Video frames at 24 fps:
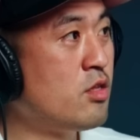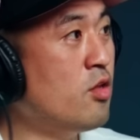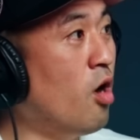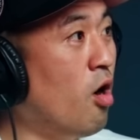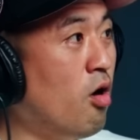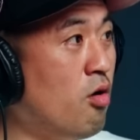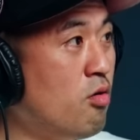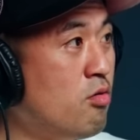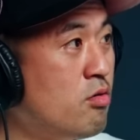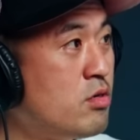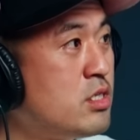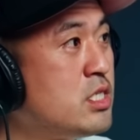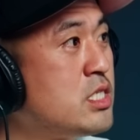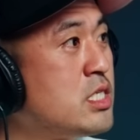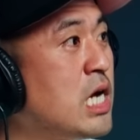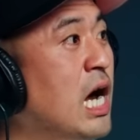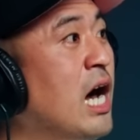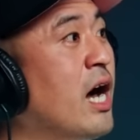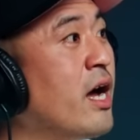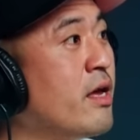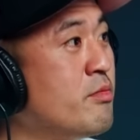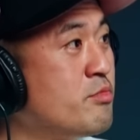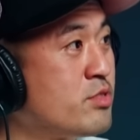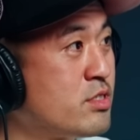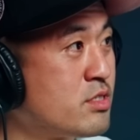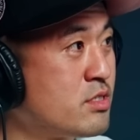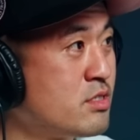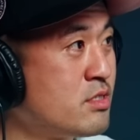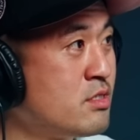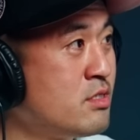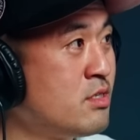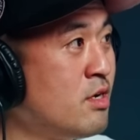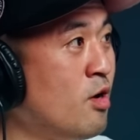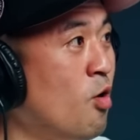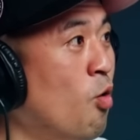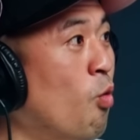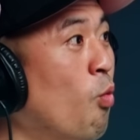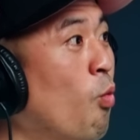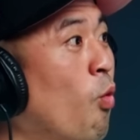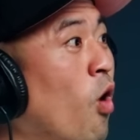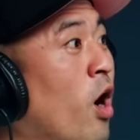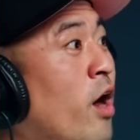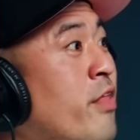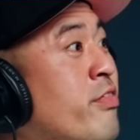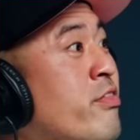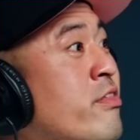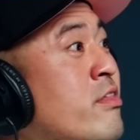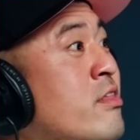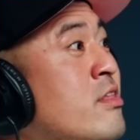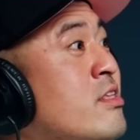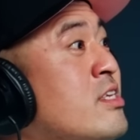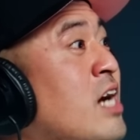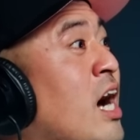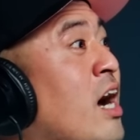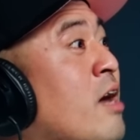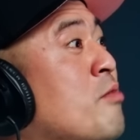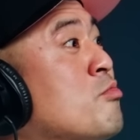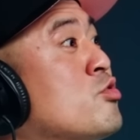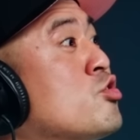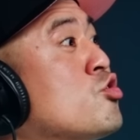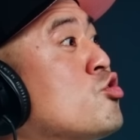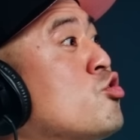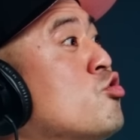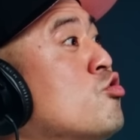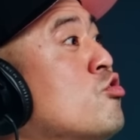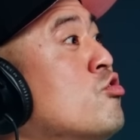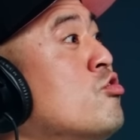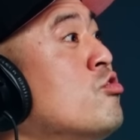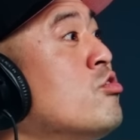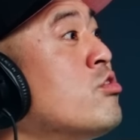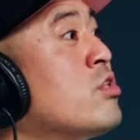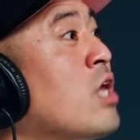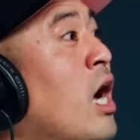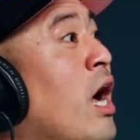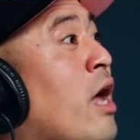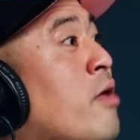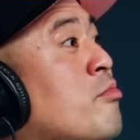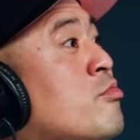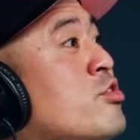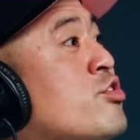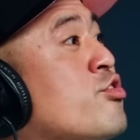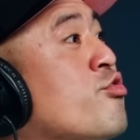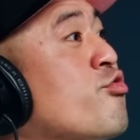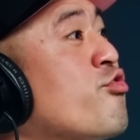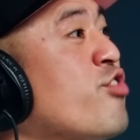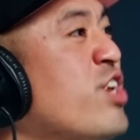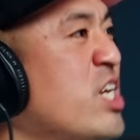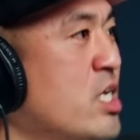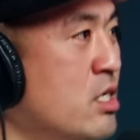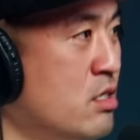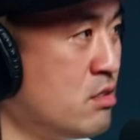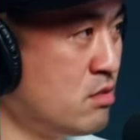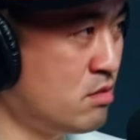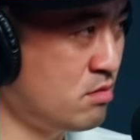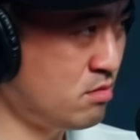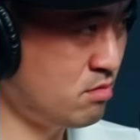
No times. Look, look at me. One times two times three.